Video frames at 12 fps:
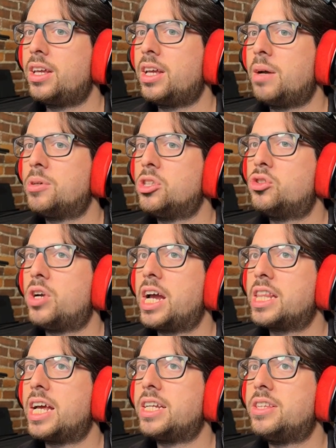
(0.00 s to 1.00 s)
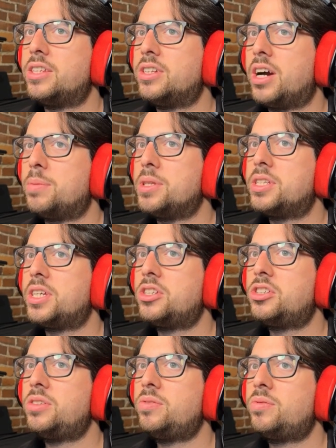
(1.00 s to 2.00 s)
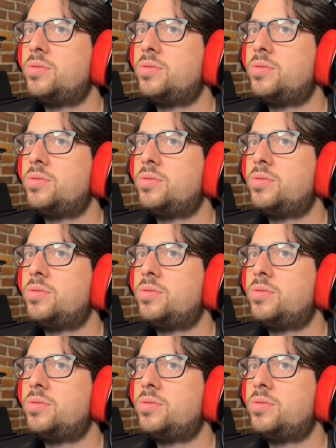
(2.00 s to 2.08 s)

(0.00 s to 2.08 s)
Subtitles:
I'm going to drag that to the top of the session,